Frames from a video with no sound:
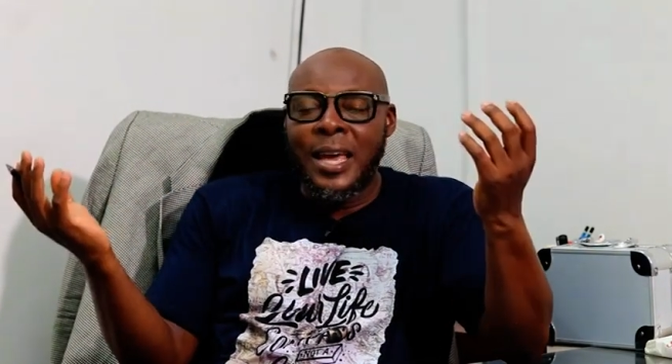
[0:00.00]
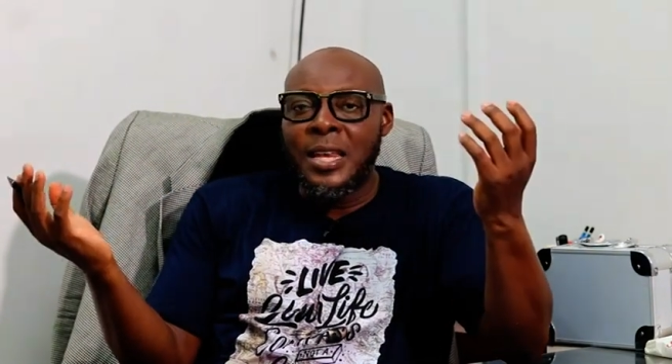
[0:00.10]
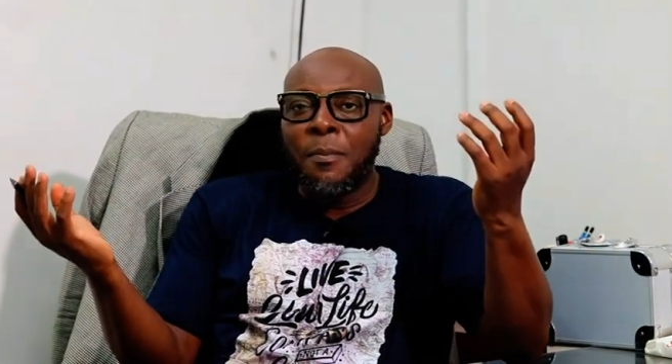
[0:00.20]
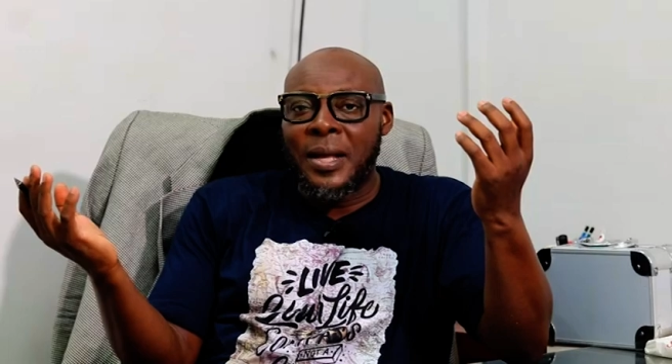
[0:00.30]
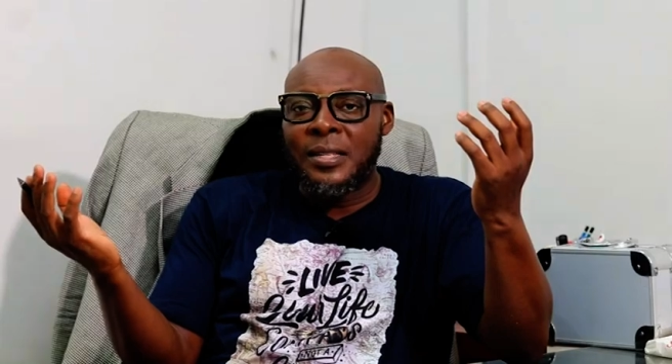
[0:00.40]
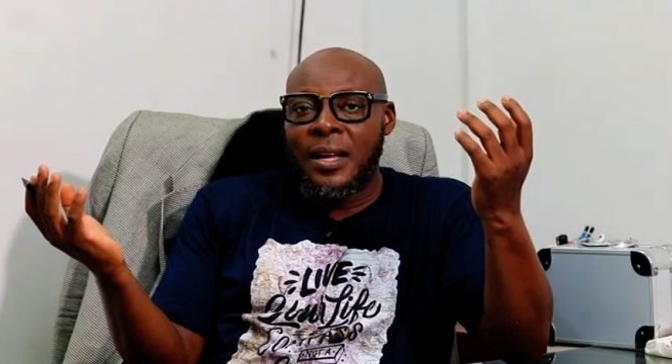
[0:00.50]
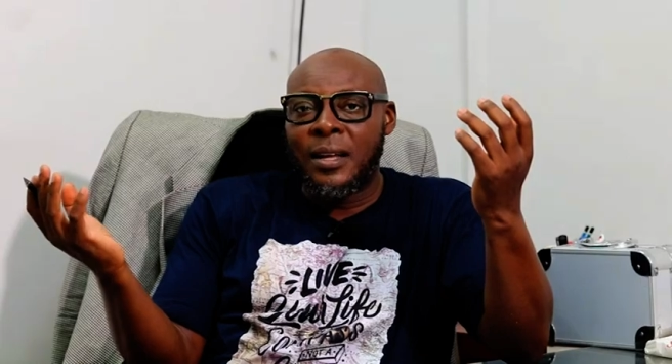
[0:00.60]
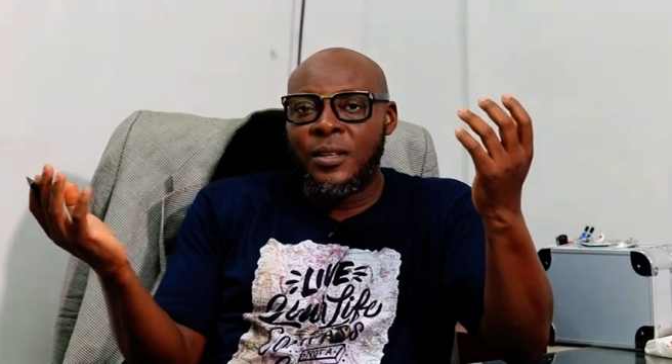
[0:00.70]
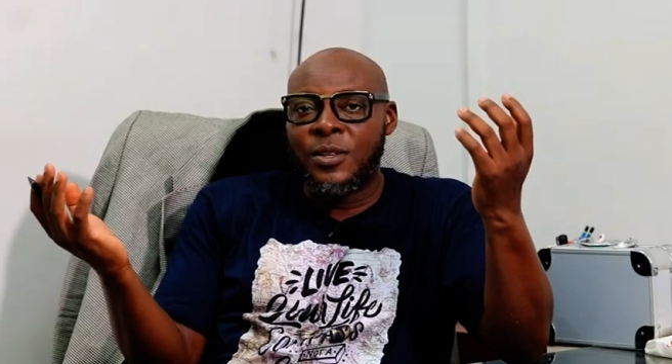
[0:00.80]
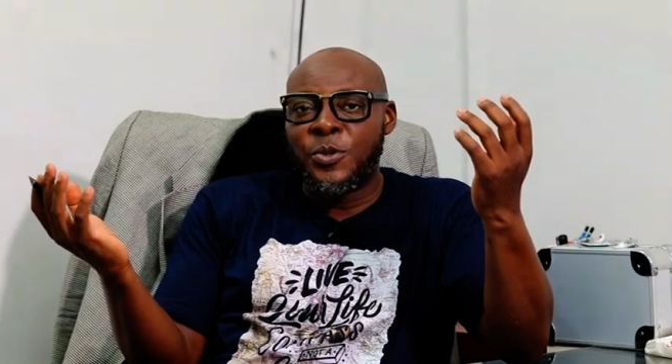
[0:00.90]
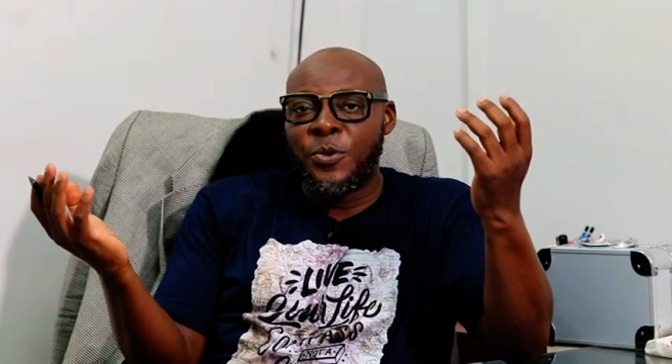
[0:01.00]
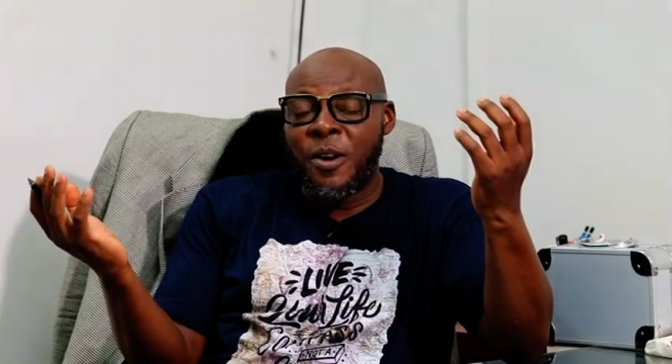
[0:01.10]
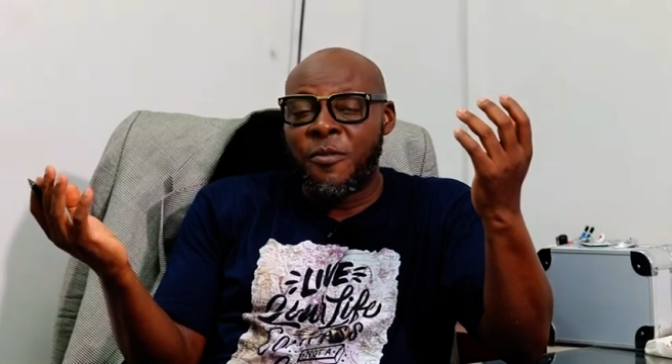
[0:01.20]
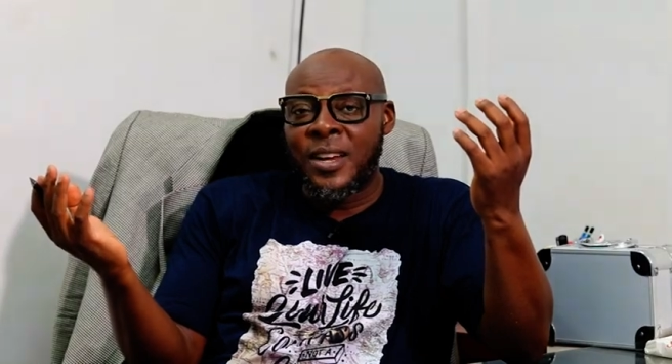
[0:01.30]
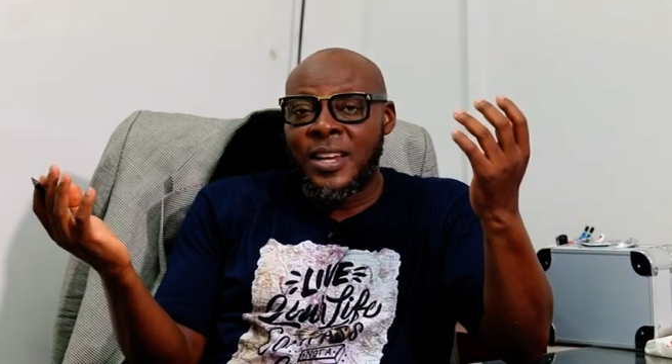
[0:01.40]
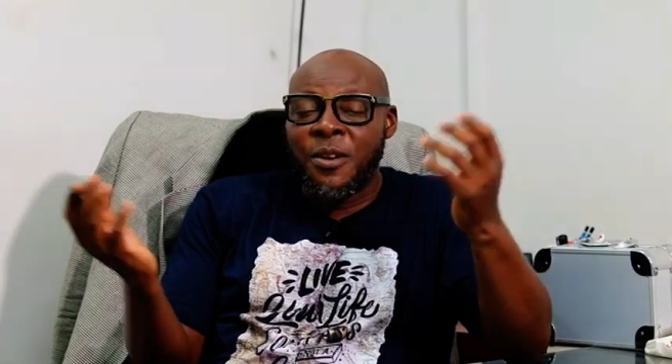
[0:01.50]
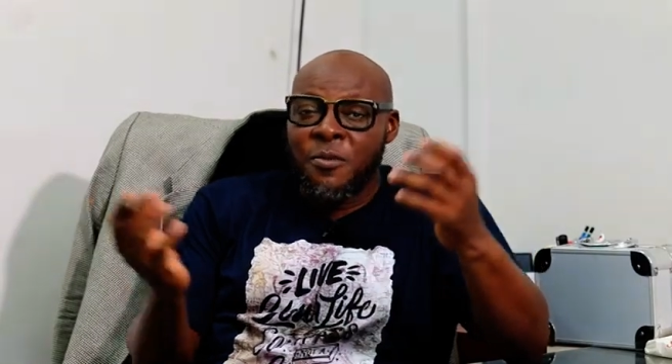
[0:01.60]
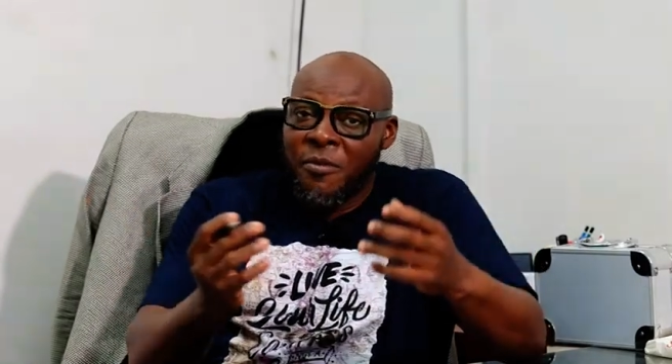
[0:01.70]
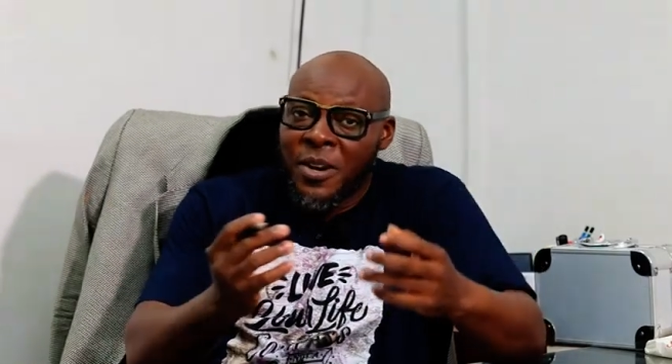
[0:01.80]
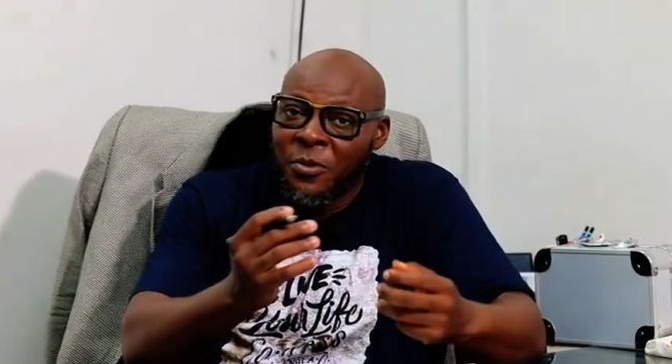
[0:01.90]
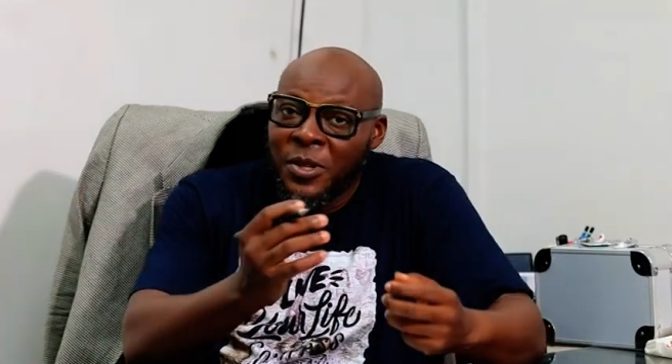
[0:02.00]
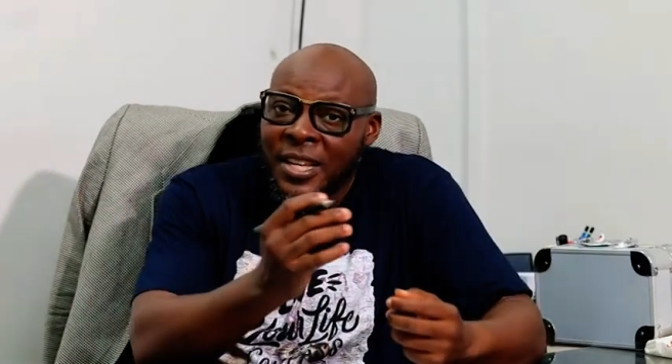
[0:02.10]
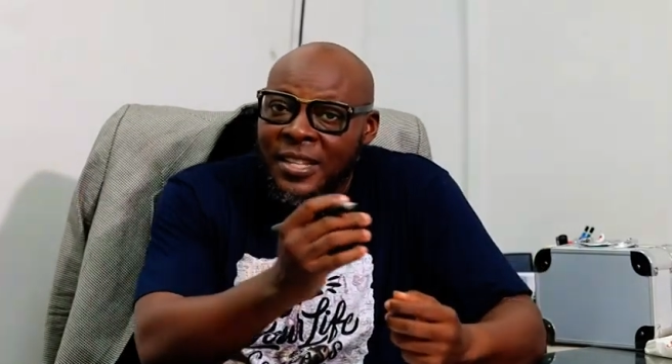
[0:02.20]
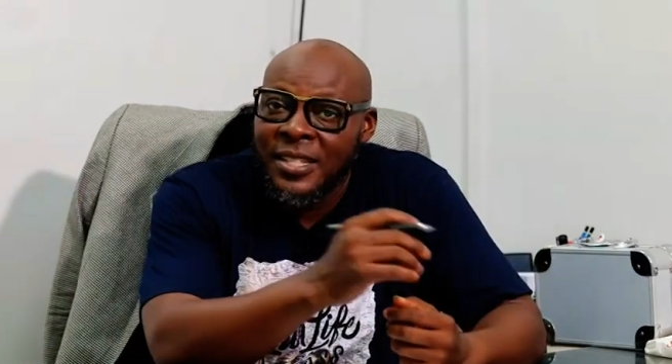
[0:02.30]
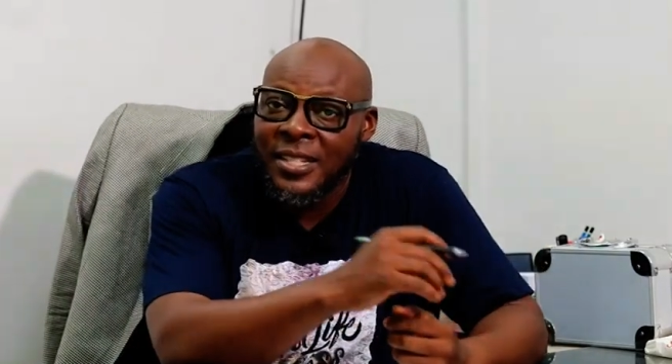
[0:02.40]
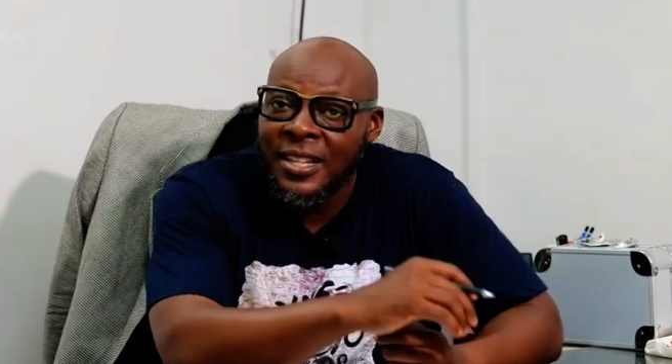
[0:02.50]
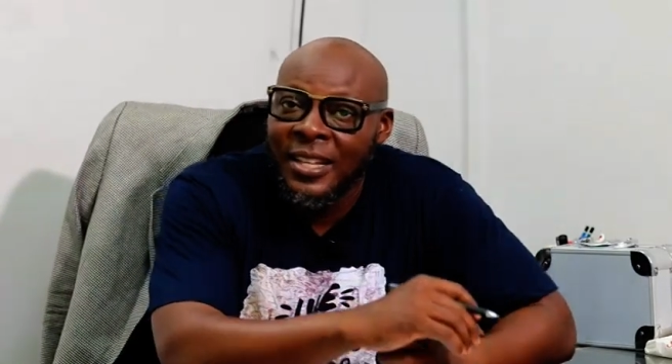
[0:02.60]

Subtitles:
any matter to Reverend, and Reverend would just